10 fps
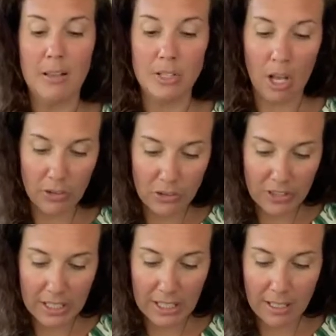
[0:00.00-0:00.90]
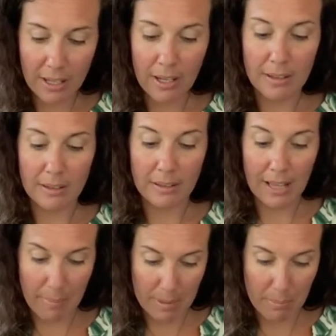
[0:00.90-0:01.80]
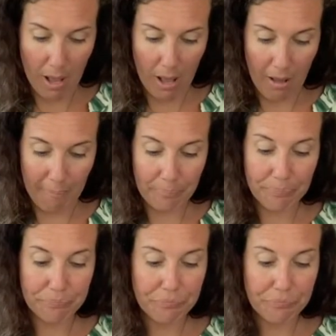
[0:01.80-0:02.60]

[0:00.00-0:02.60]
Tulsi, lemon balm,